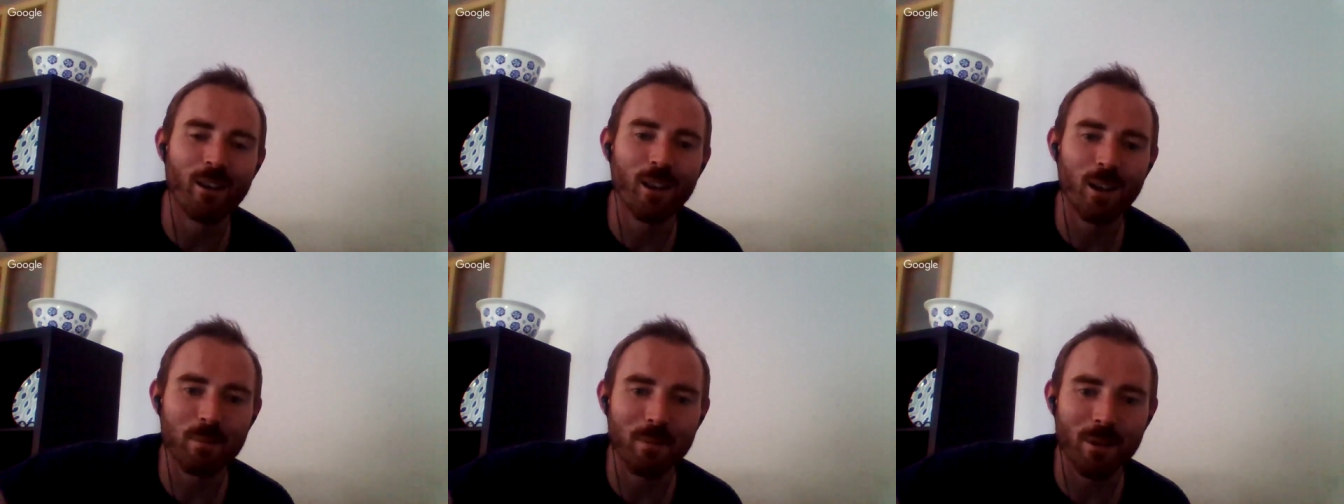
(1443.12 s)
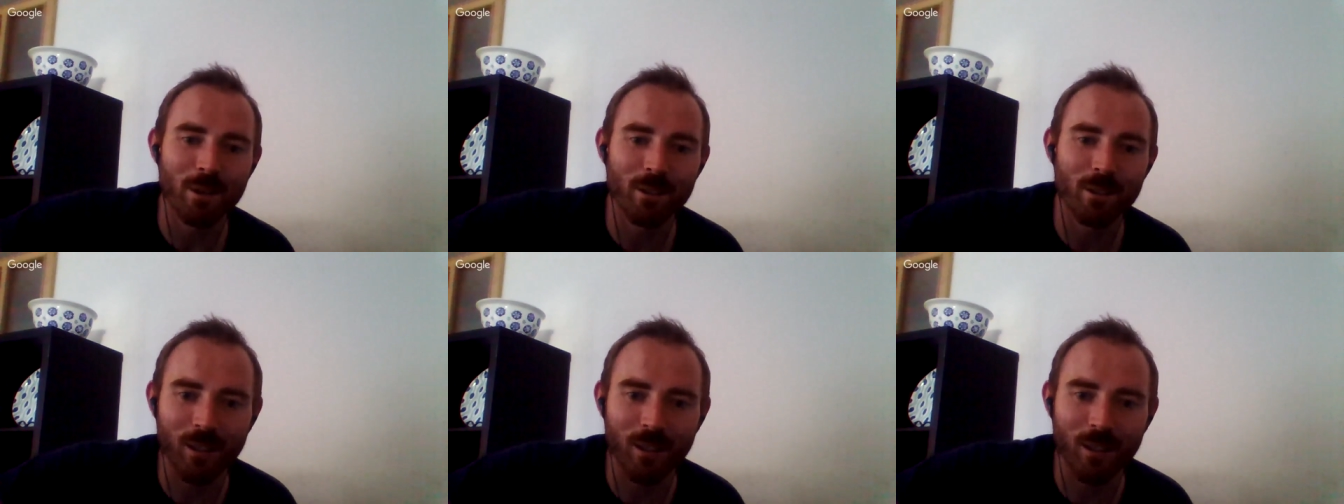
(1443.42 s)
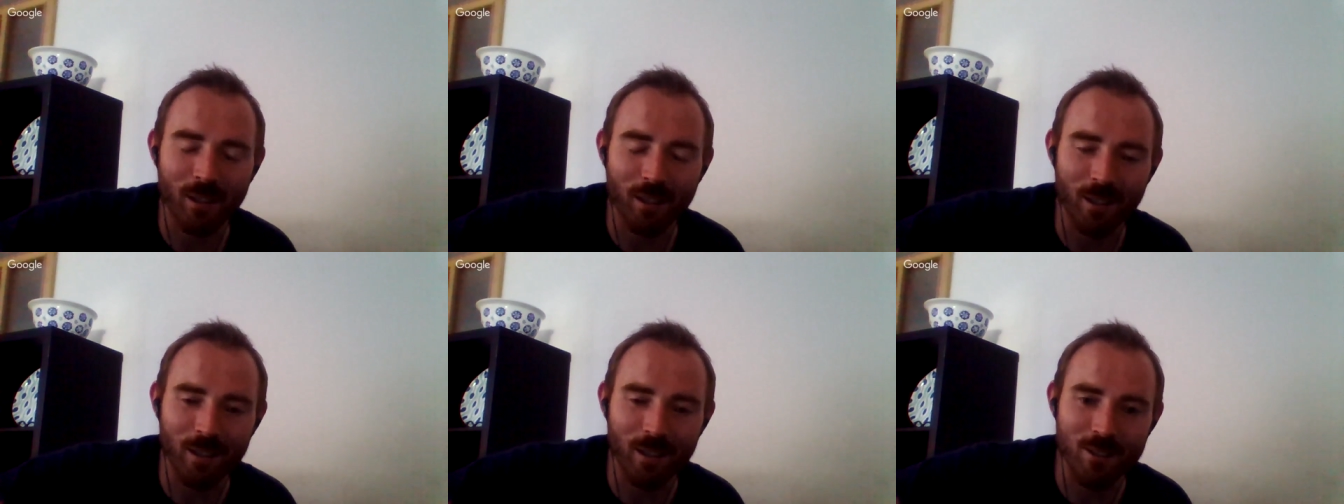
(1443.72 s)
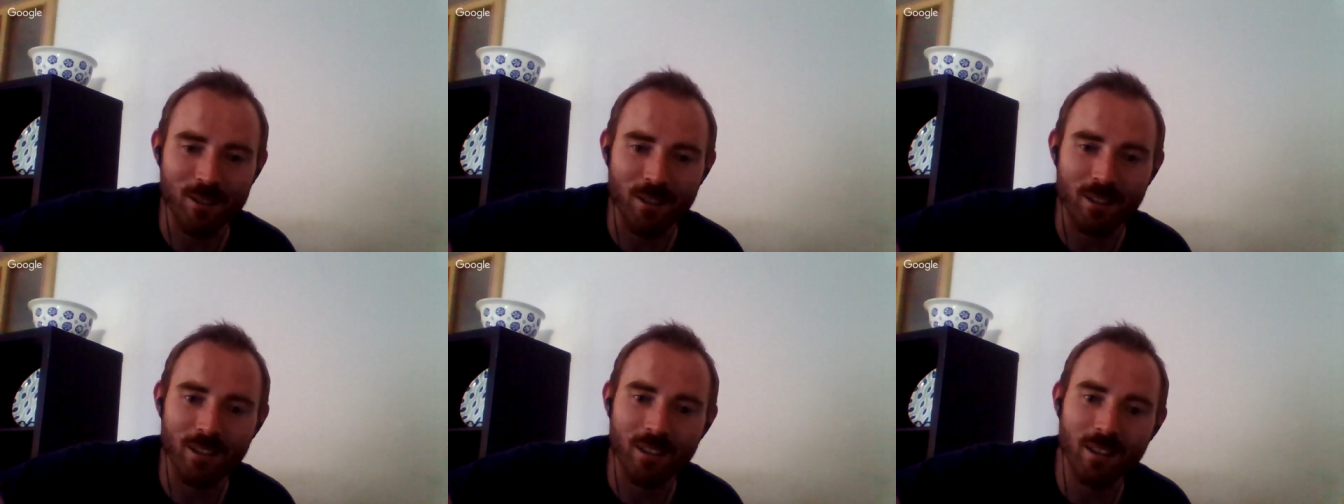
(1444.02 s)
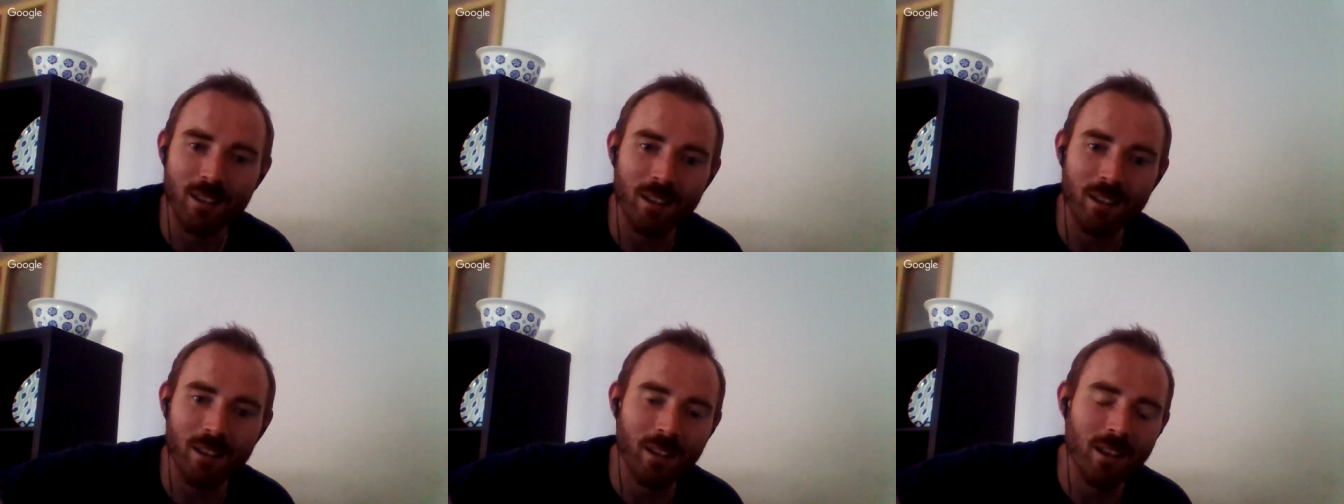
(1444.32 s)
the collision.
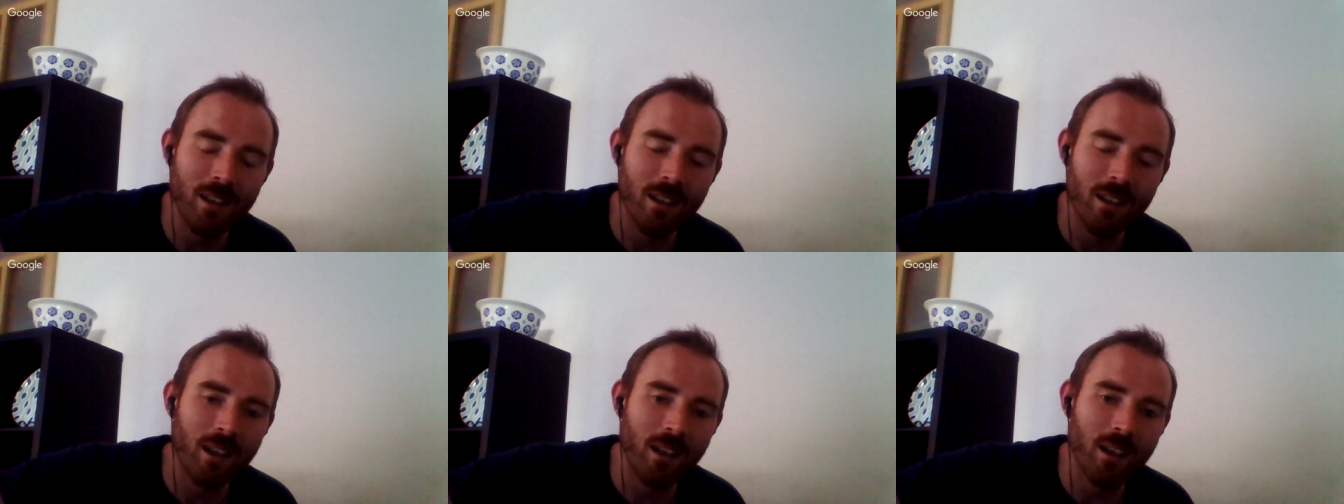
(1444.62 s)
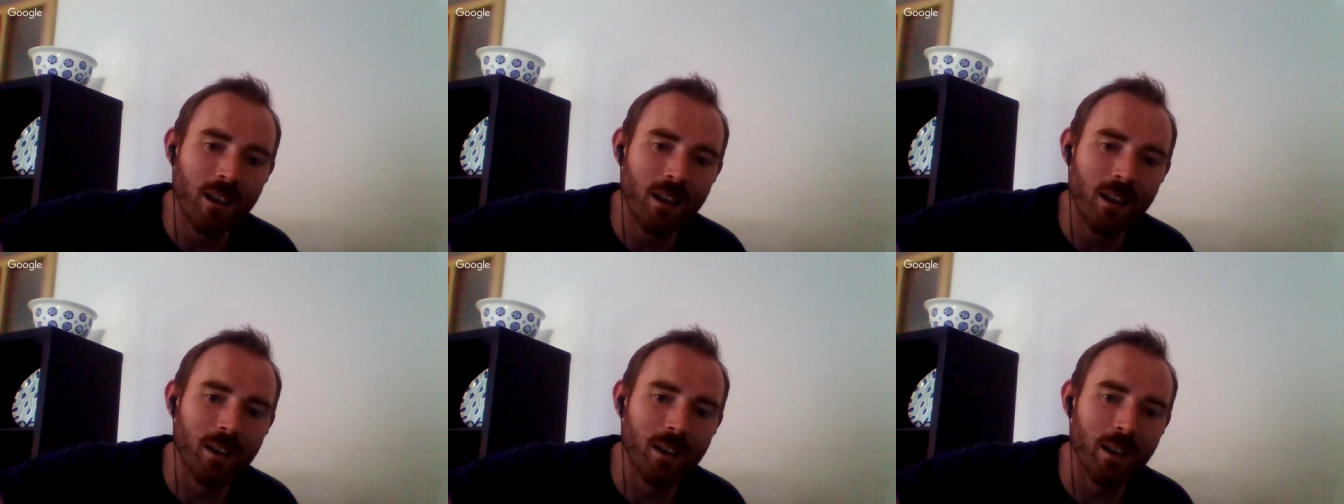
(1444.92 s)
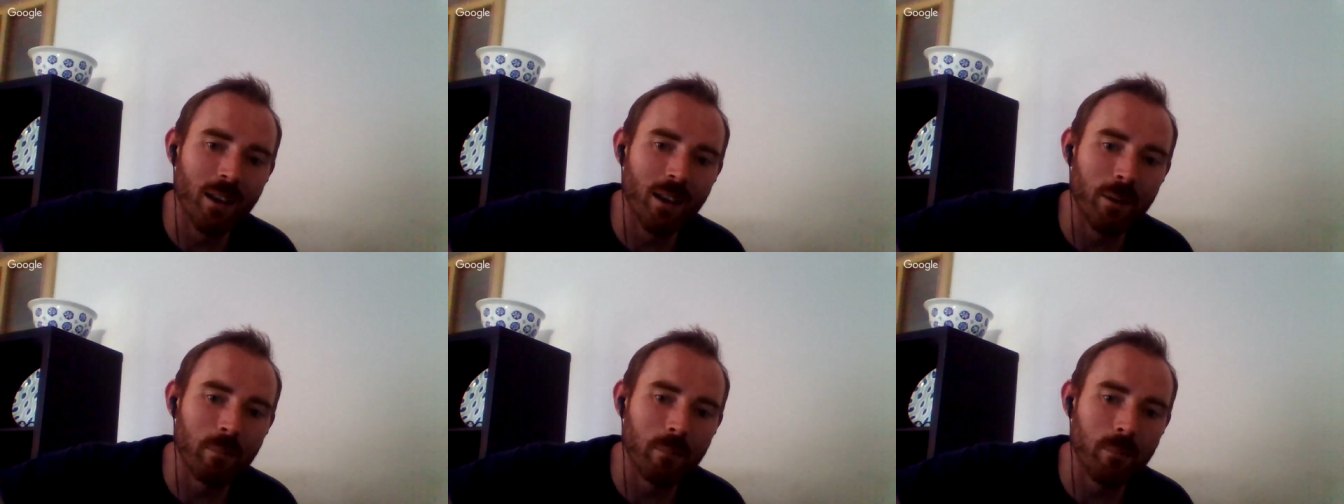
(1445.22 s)
Um,